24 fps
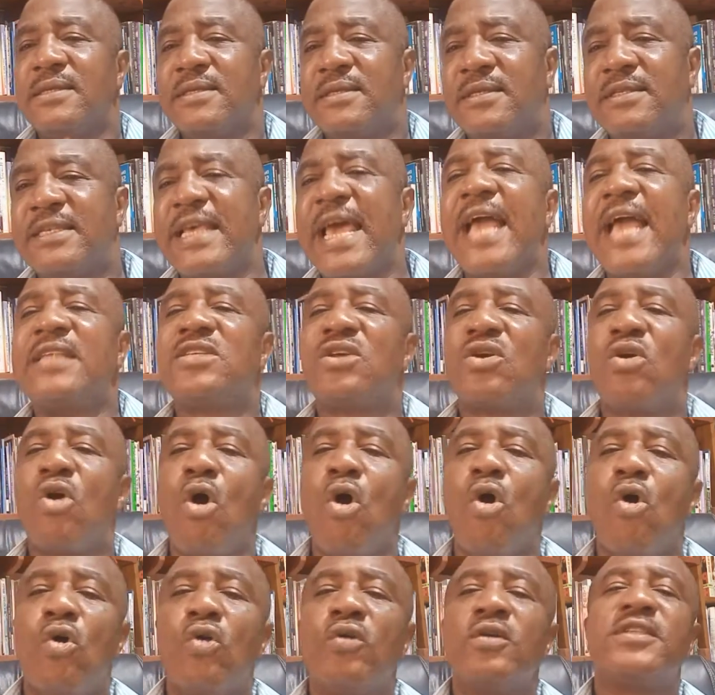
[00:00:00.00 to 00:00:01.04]
set
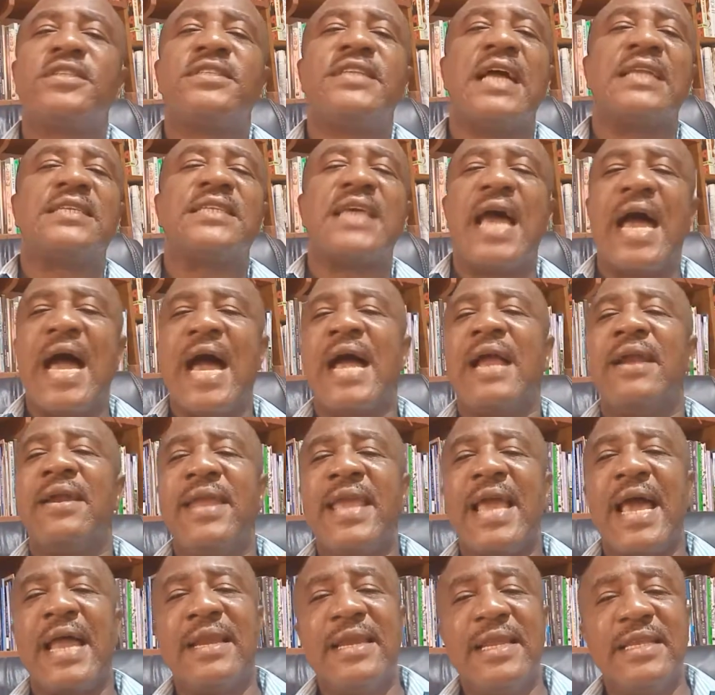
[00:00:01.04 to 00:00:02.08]
goals that are
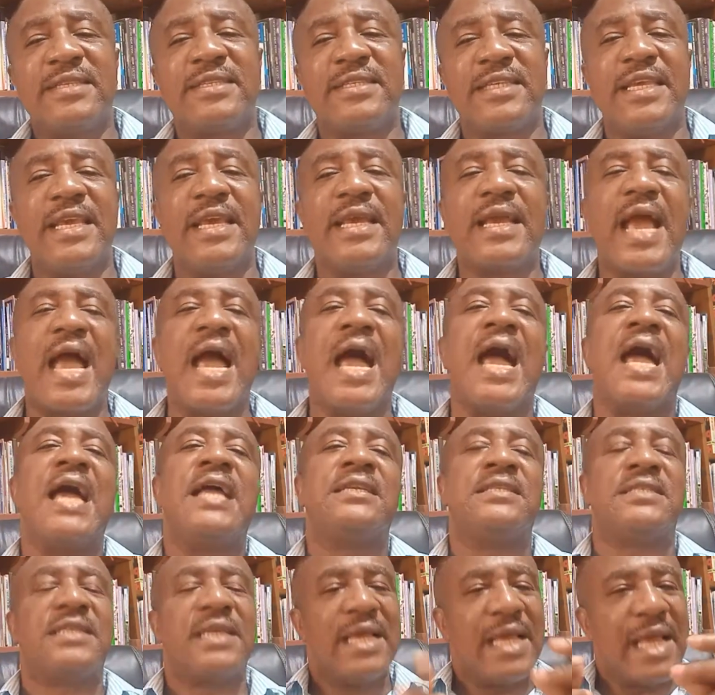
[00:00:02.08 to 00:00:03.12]
realistic
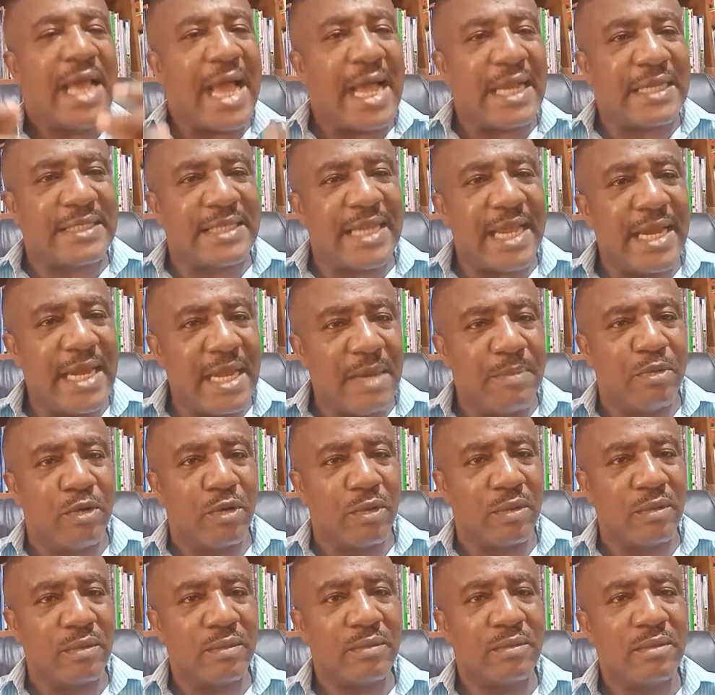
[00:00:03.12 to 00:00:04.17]
and
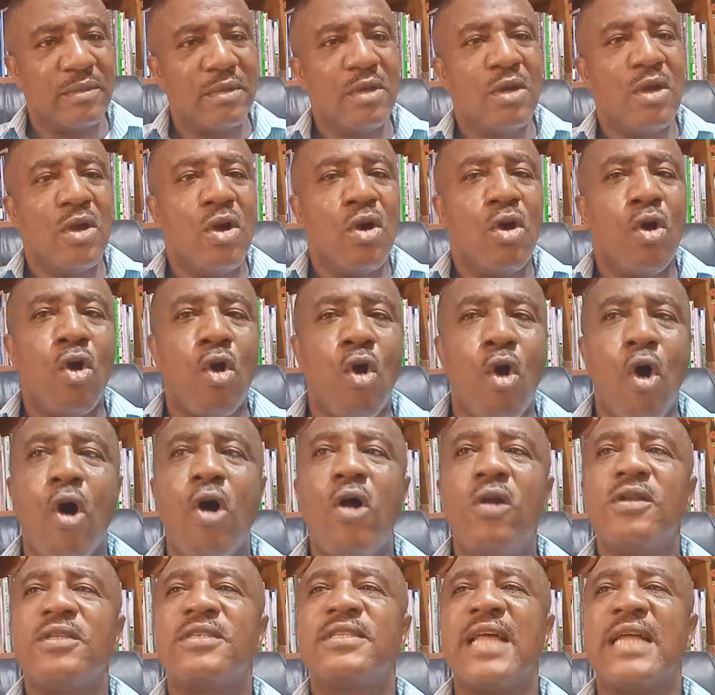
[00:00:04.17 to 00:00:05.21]
attainable.
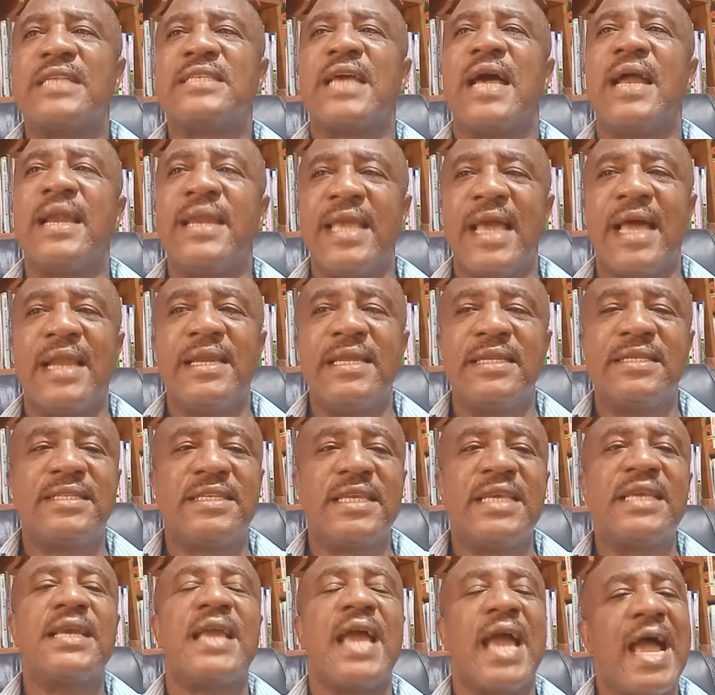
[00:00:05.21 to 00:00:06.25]
Goals that are
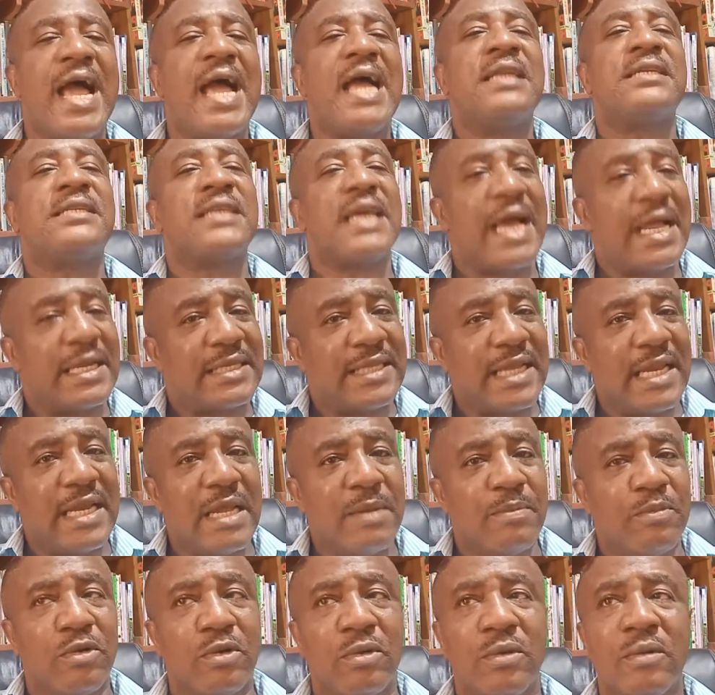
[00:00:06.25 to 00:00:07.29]
realistic and
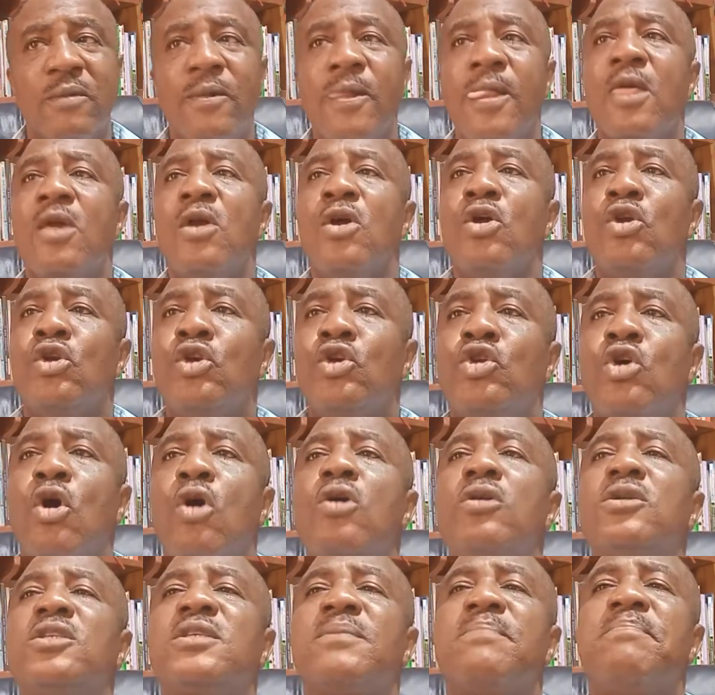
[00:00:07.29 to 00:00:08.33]
attainable.
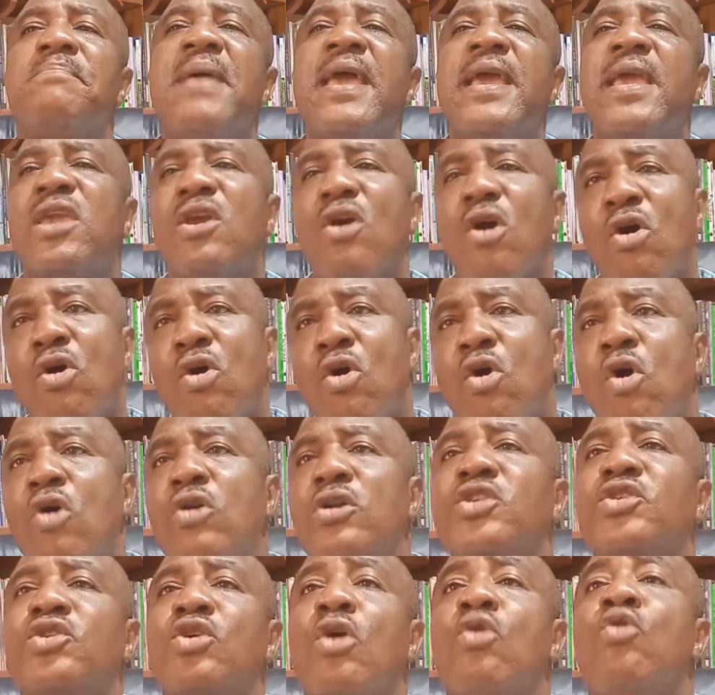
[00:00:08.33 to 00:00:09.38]
Don't make your
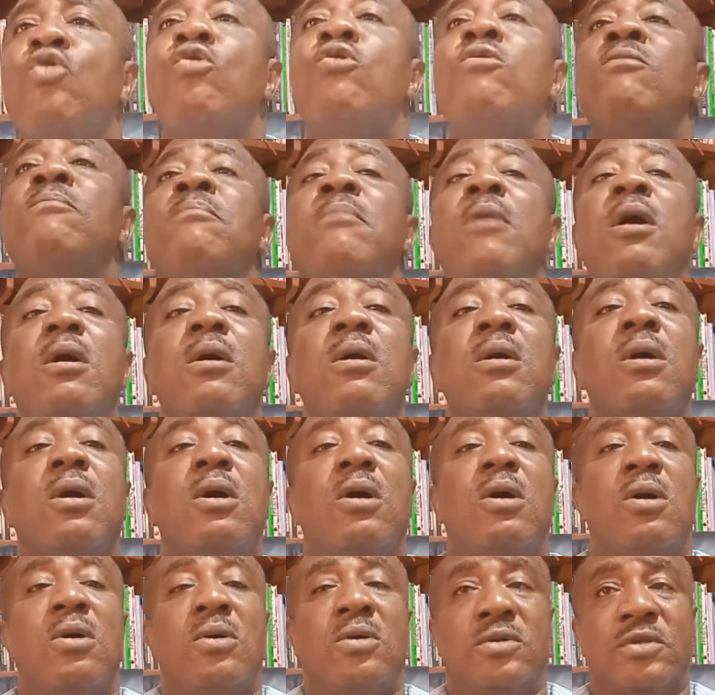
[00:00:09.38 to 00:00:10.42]
goals so
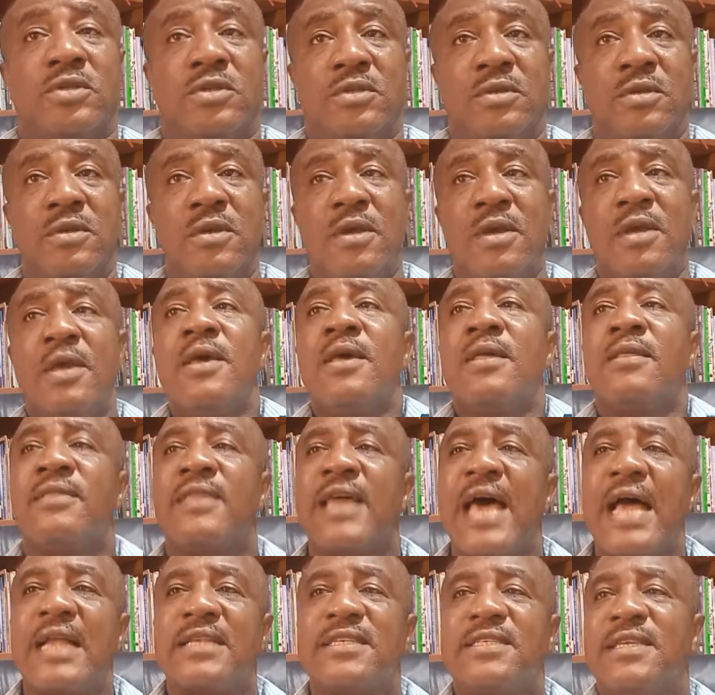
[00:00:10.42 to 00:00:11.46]
humongous
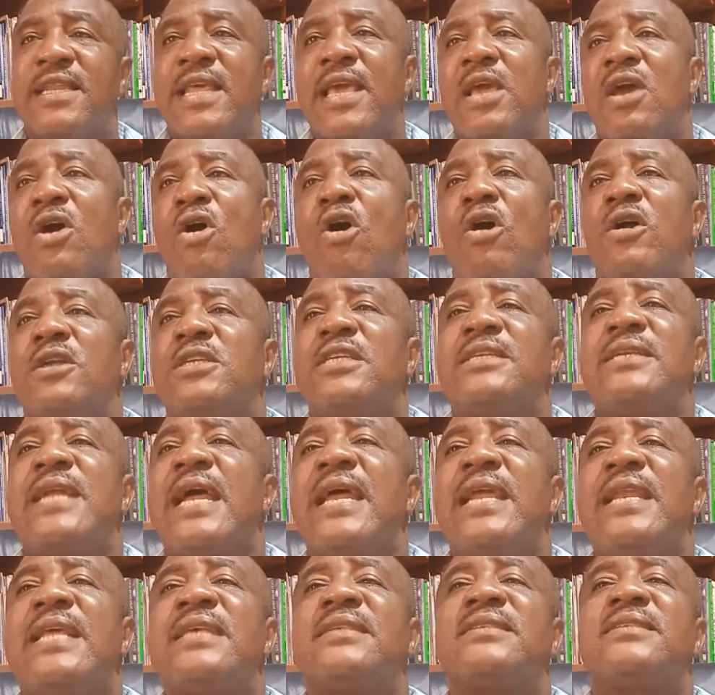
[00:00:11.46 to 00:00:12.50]
that they
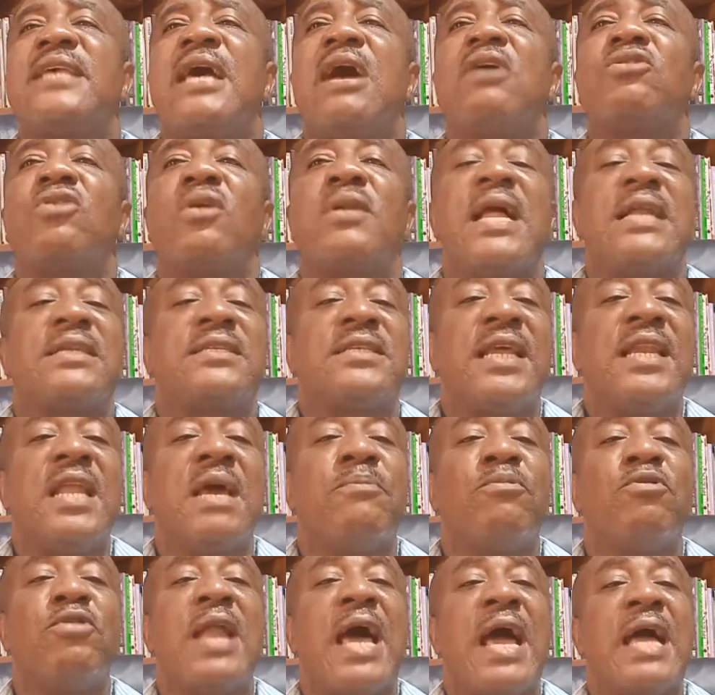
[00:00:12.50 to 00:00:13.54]
ordinarily sound
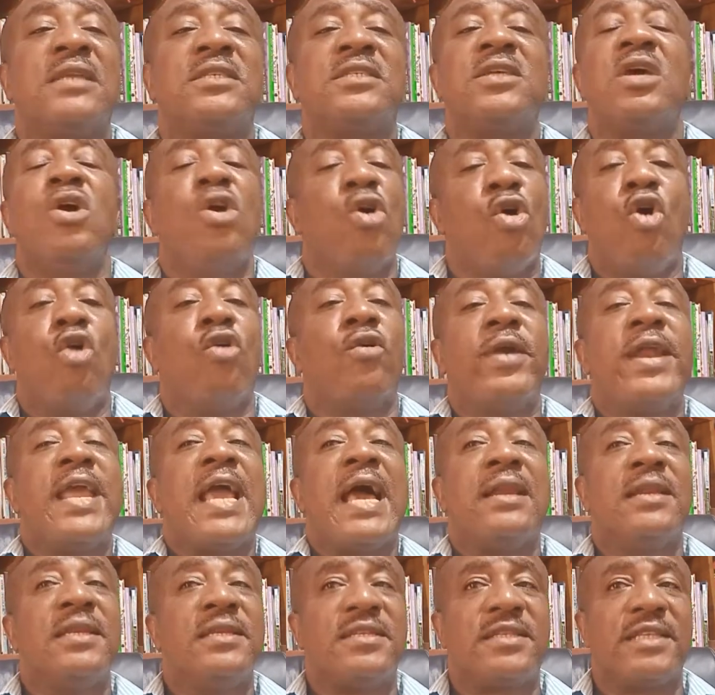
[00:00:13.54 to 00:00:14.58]
unattainable and
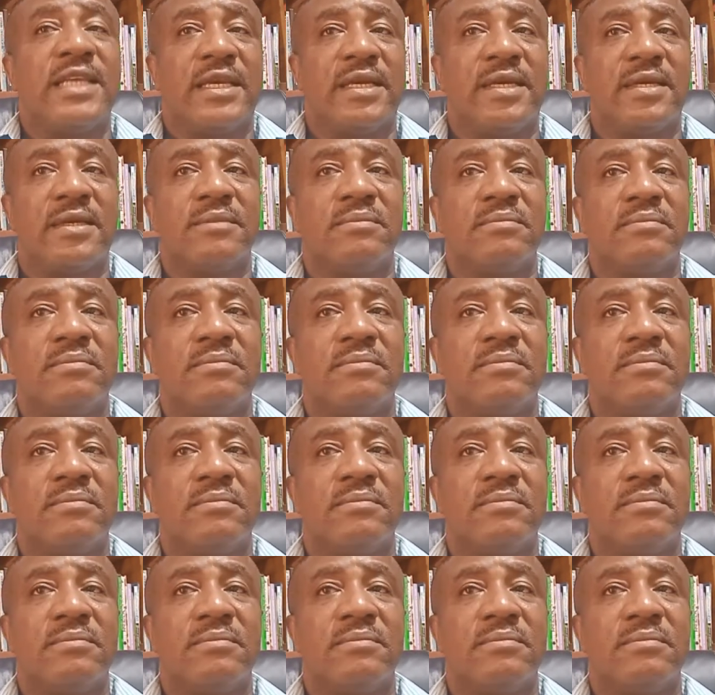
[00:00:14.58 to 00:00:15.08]
unrealistic.